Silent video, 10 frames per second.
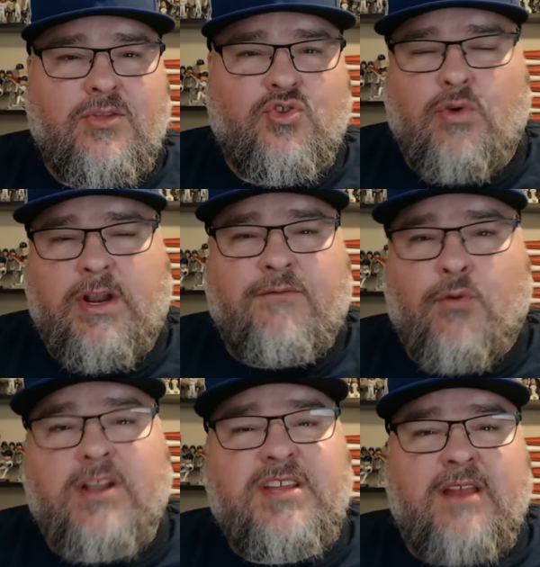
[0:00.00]

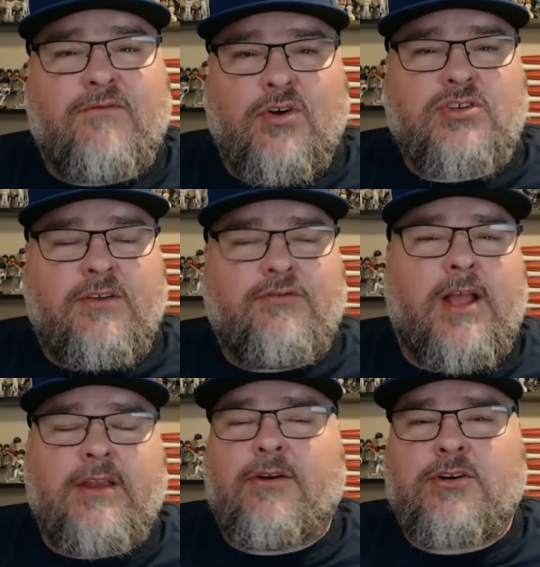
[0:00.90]
2014 version of
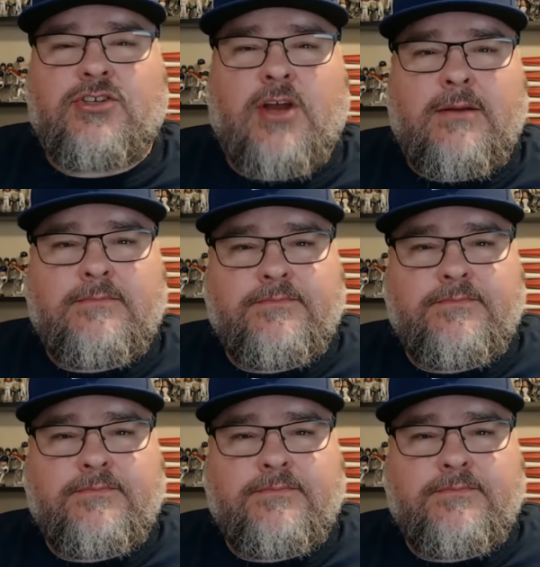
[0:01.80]
Clayton Kershaw.